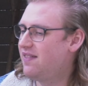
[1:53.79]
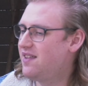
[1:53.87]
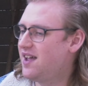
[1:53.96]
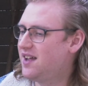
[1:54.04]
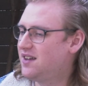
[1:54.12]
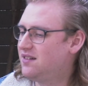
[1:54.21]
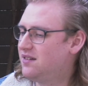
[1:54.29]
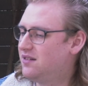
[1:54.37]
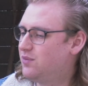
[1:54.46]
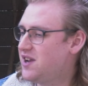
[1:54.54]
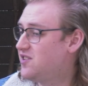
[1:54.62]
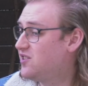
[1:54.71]
then
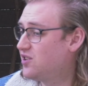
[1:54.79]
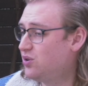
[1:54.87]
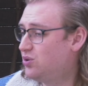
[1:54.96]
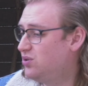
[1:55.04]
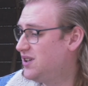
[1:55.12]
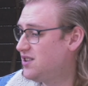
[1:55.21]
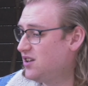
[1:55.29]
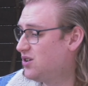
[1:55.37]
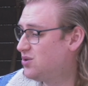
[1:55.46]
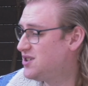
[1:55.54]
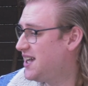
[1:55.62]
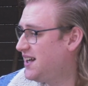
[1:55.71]
went to school in the
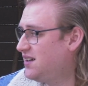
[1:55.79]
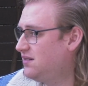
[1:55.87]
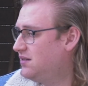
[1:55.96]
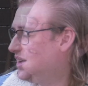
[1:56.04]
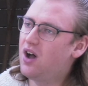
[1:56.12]
local town.